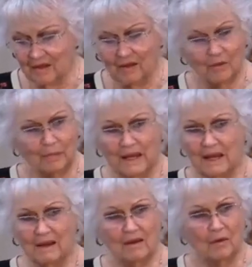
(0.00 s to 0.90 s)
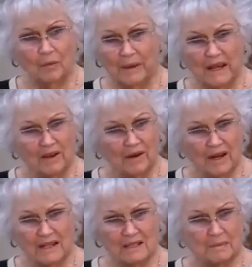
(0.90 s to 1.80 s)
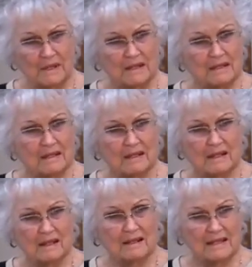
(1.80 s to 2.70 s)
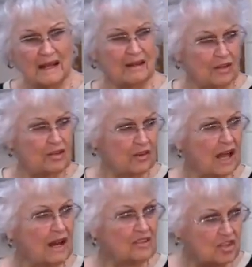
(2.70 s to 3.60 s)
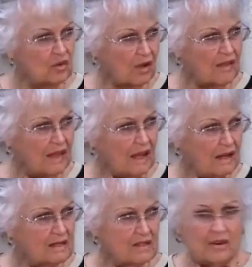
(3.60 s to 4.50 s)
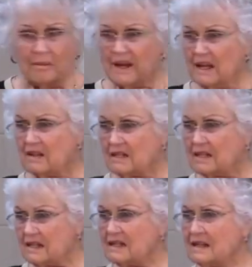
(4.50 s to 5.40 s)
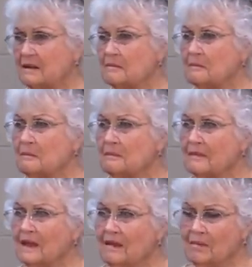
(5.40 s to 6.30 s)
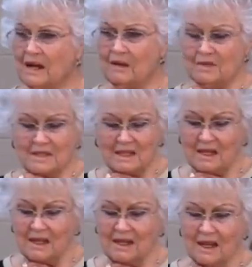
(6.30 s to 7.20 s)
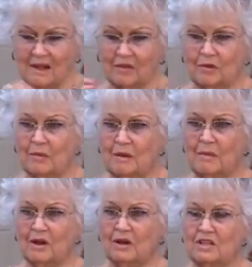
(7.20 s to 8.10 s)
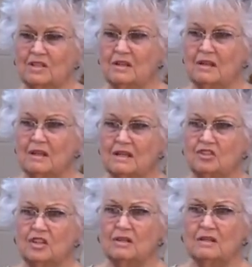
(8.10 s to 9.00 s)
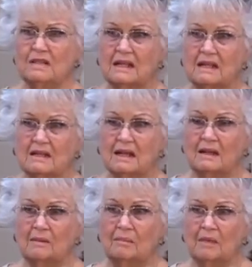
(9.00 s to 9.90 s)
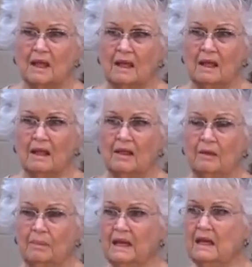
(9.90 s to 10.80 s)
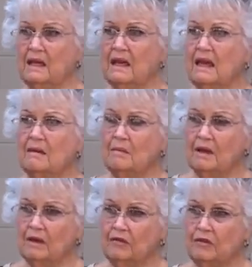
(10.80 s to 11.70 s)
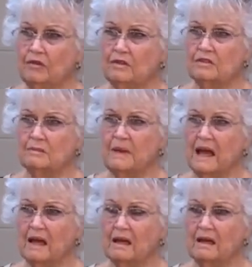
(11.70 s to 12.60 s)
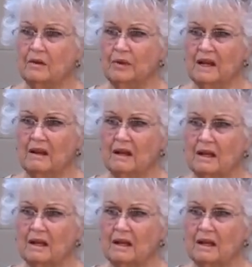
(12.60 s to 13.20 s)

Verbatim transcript: obey your husbands. Is that, do you kind of choke on that? Is there anybody else with this? But I was thinking down through my marriage these years that the biggie came a few years back when